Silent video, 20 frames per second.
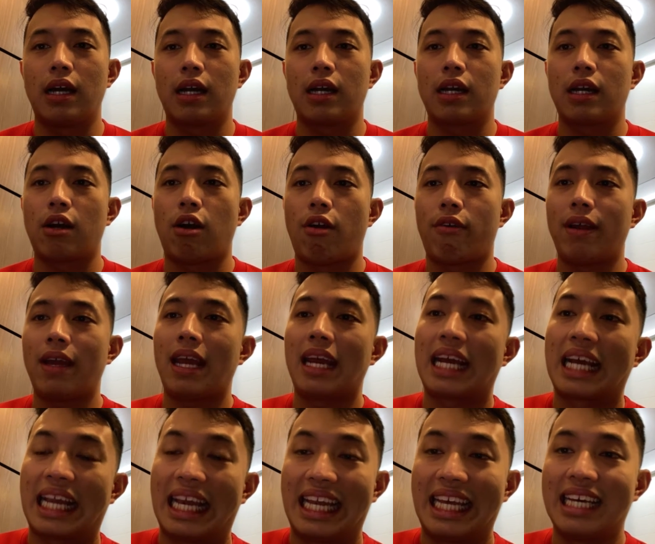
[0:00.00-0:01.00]
correct
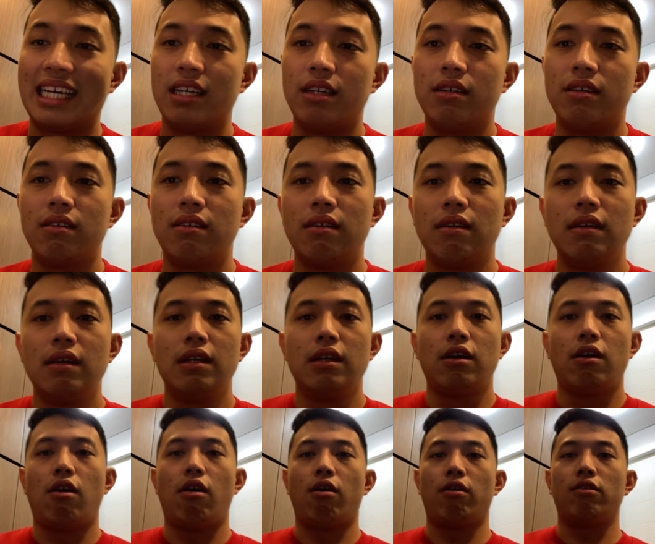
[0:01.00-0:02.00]
and clear
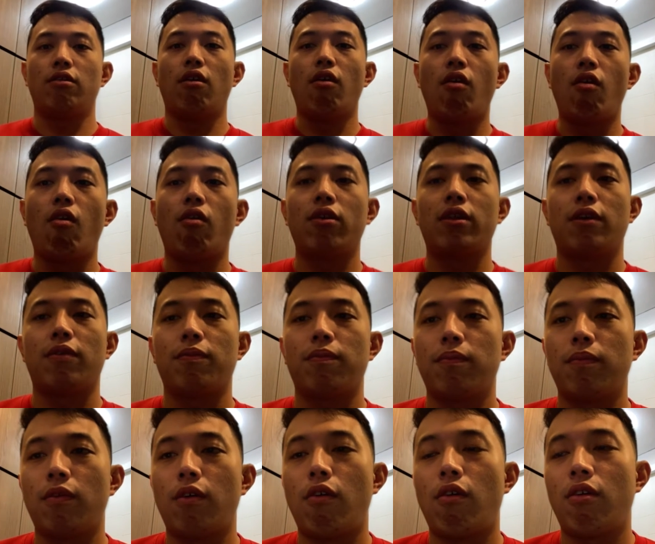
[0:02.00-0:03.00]
on all
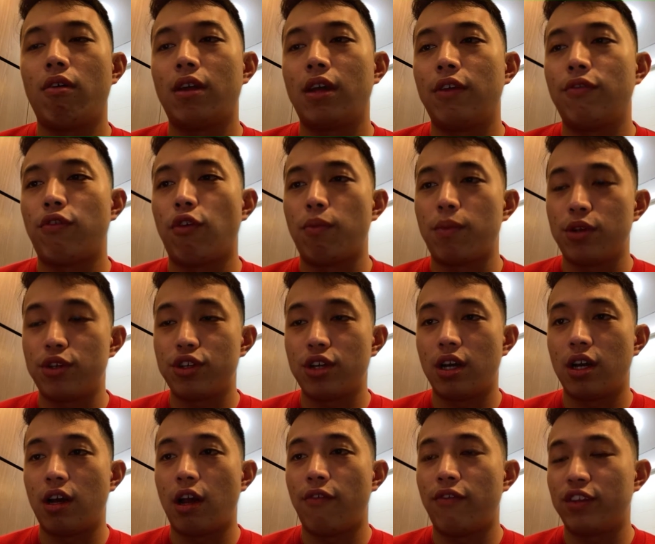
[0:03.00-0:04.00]
the information
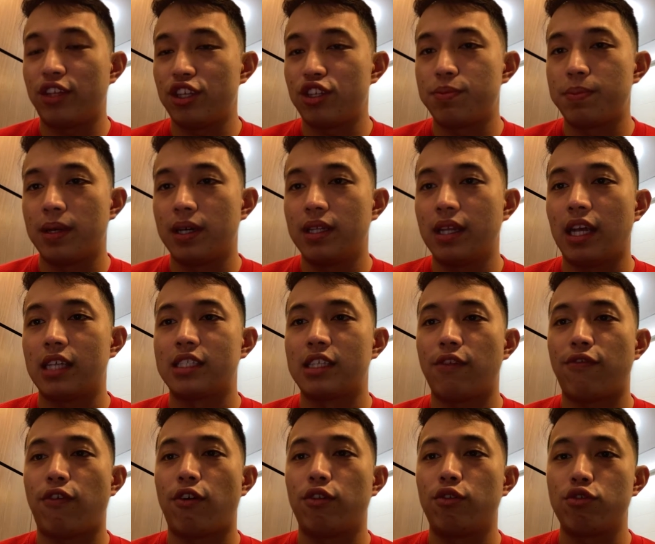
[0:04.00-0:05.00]
advertisement
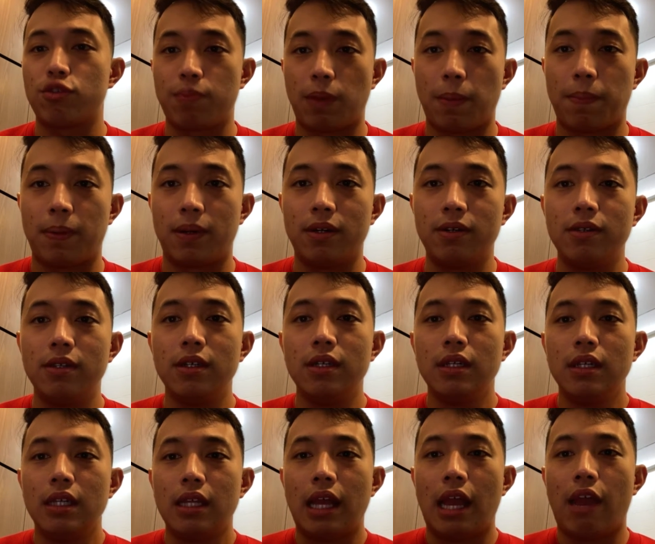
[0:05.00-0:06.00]
except for newspaper.
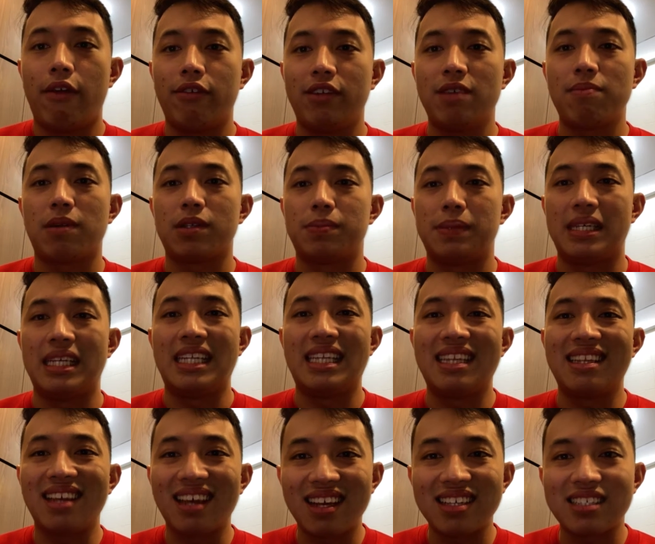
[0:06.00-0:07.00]
Everything must be
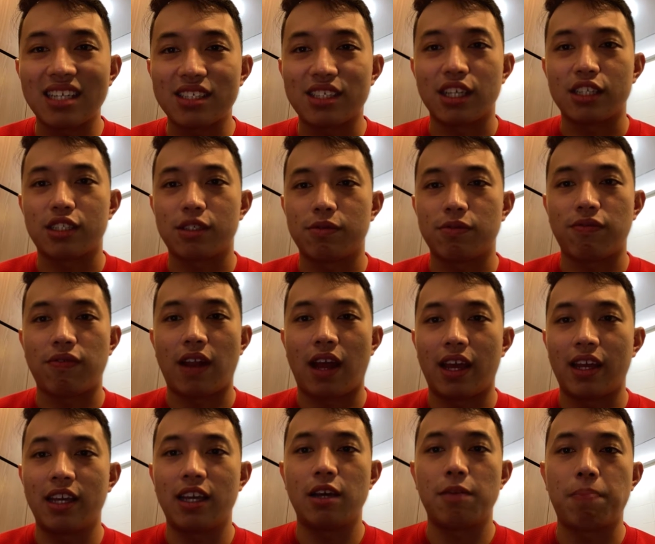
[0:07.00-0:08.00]
in there, such as
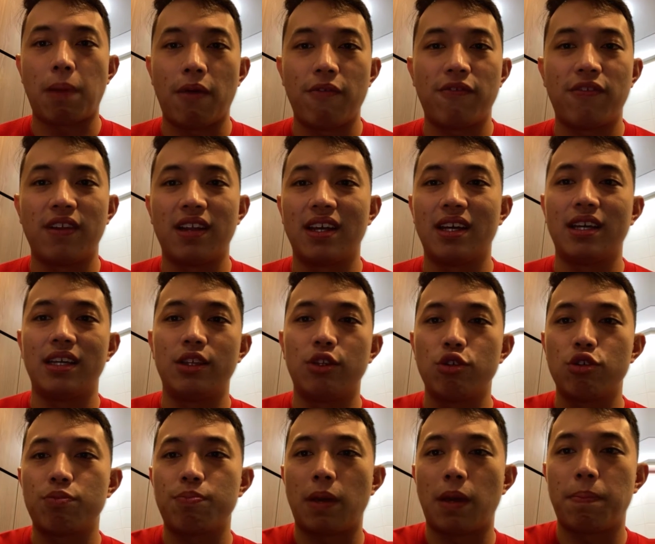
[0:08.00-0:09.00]
flyer, pamphlet,
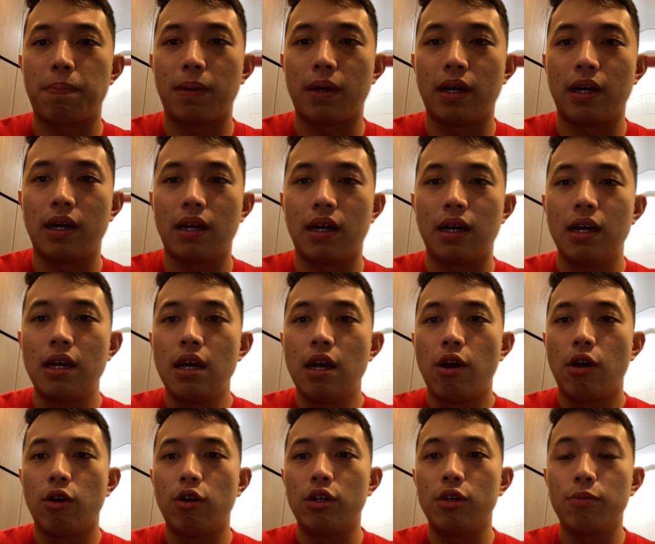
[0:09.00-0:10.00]
newspaper.
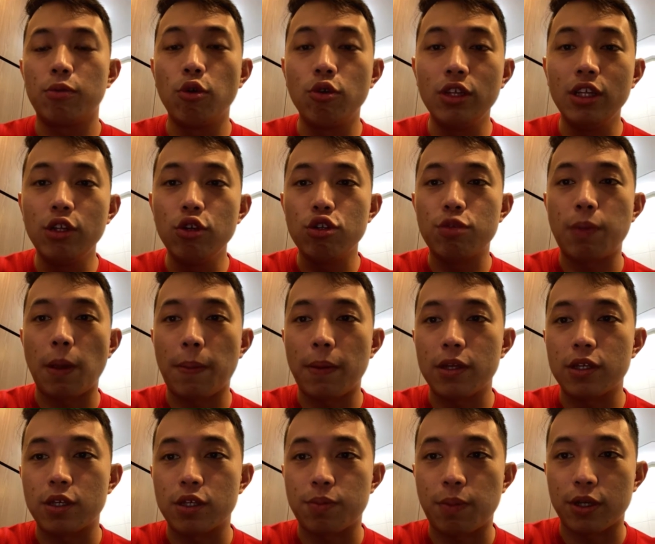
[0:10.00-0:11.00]
Only newspaper
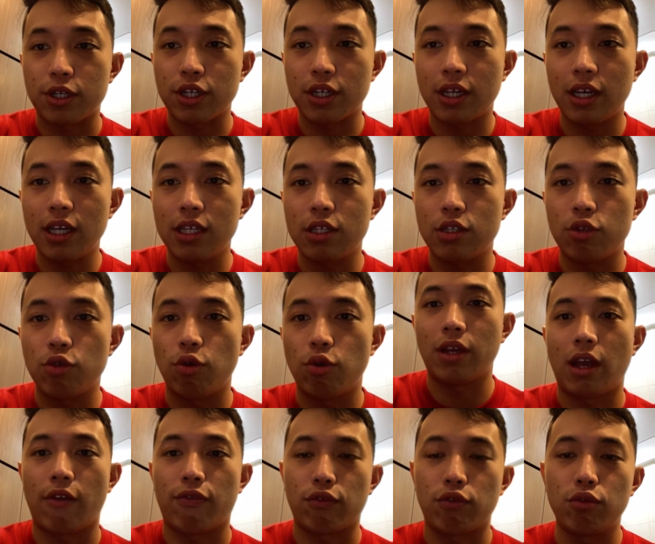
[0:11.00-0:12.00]
is a special case. You only
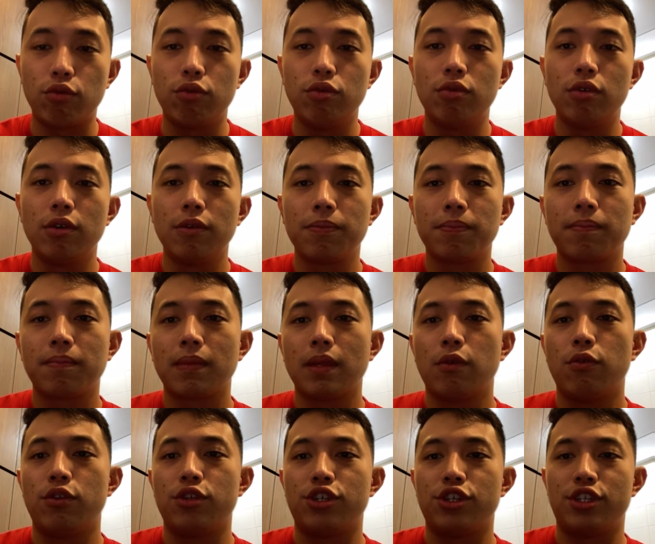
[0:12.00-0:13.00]
have 2,
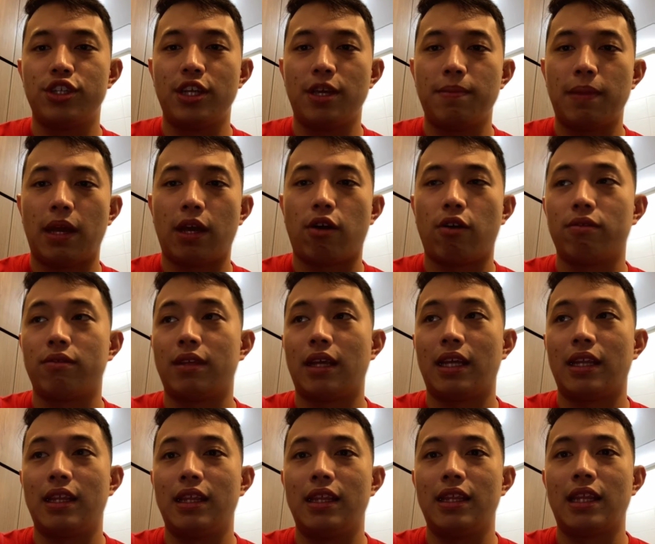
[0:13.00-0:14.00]
which is name and
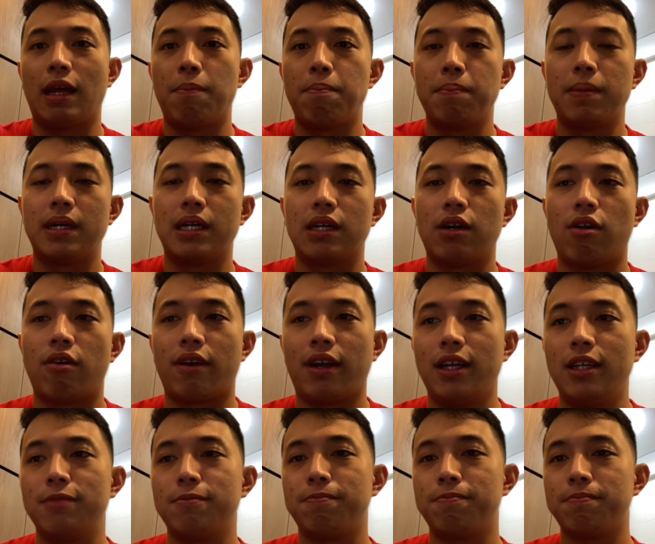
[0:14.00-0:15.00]
contact number. Alright.